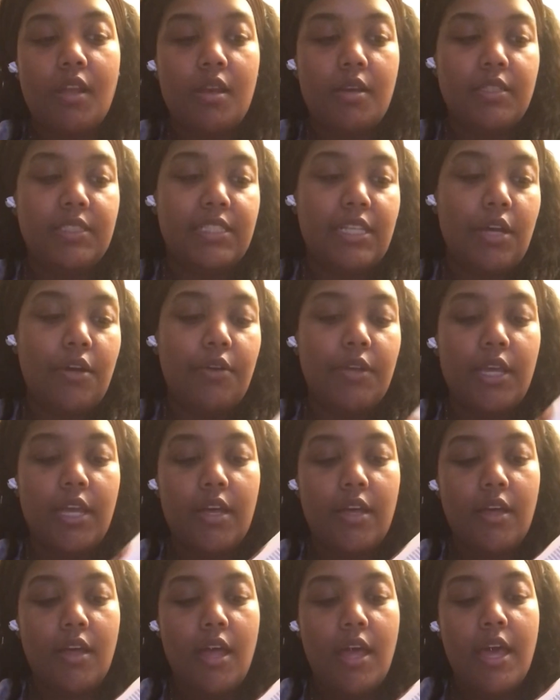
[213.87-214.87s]
So
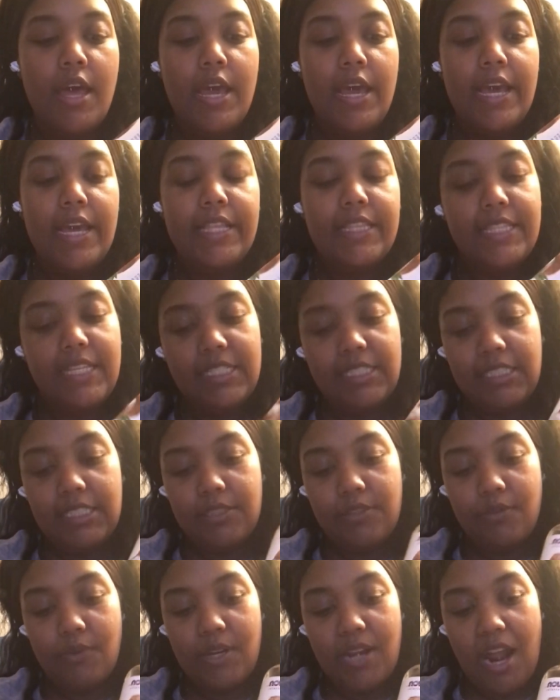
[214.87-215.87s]
yeah, this
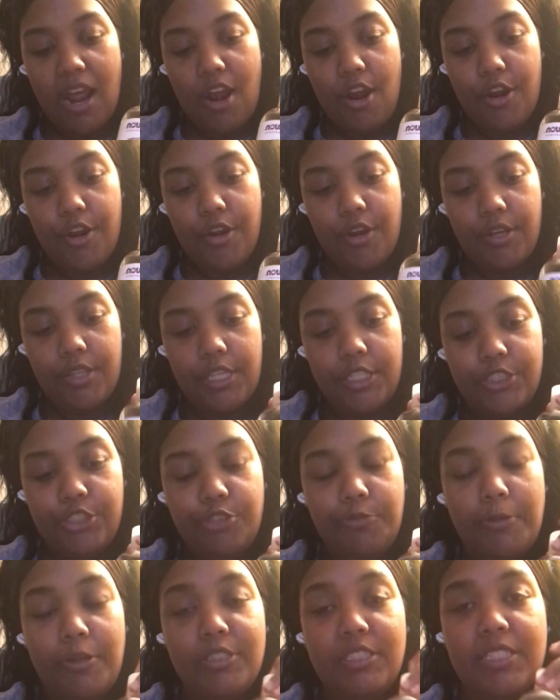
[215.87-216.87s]
is what I heard that
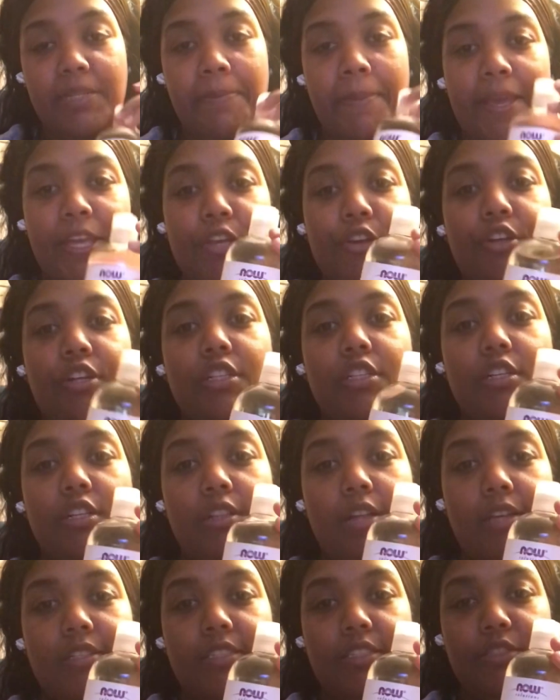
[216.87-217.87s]
you mostly make your clear
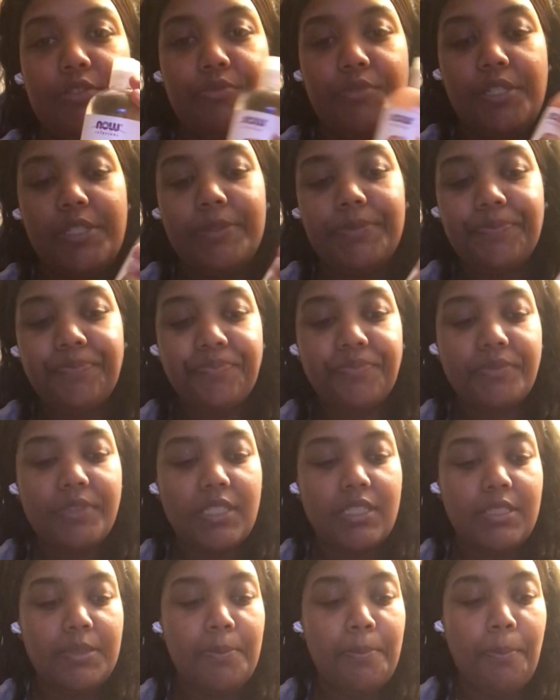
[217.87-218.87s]
glosses with.
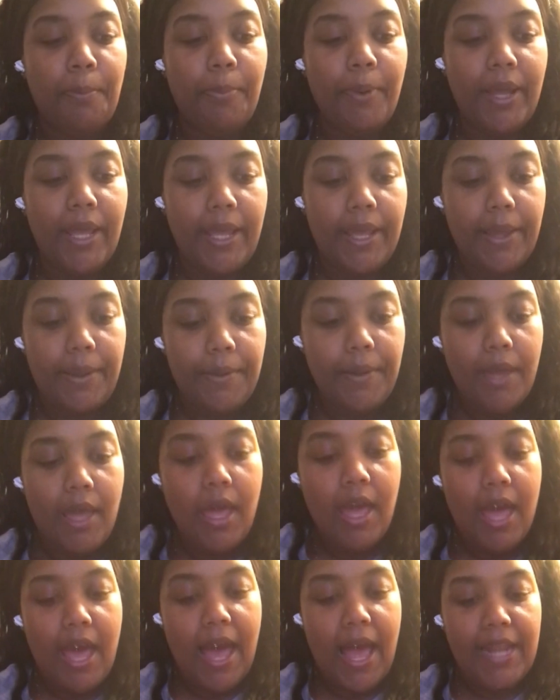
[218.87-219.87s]
But
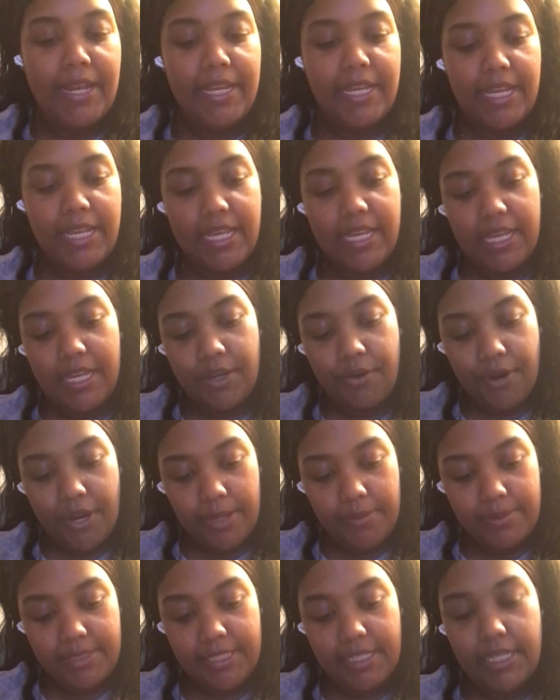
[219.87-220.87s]
I did get
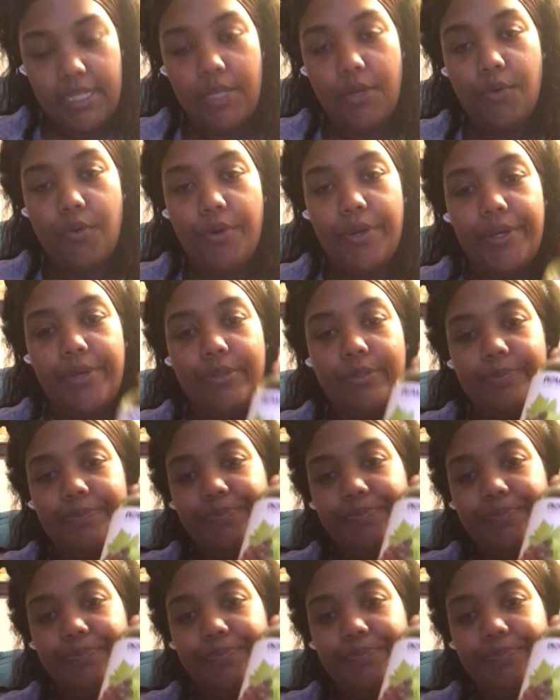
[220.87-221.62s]
grapeseed oil.